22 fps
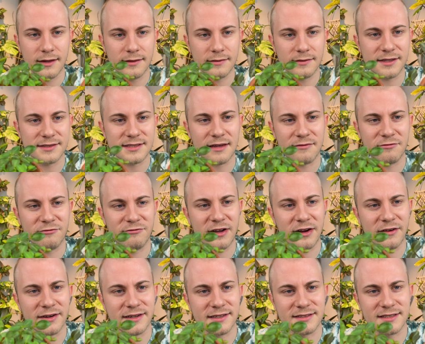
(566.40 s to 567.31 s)
these have
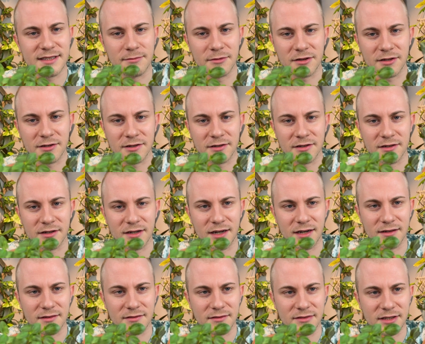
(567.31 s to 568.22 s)
very similar uh,
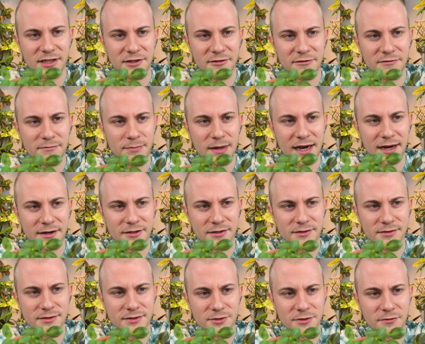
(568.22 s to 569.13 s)
leaf
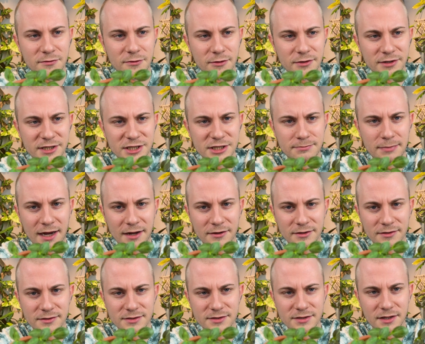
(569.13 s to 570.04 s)
patterns or foliage
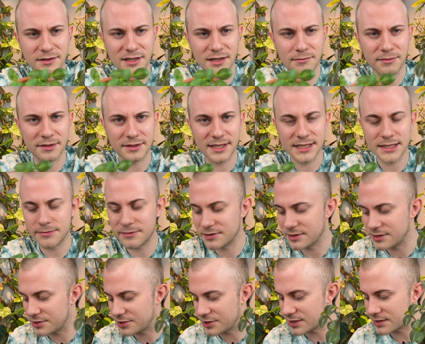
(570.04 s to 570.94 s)
patterns on them, but this one
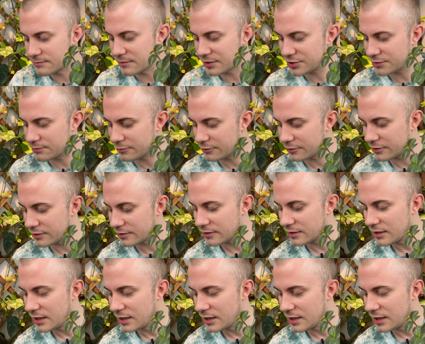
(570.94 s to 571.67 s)
is just much more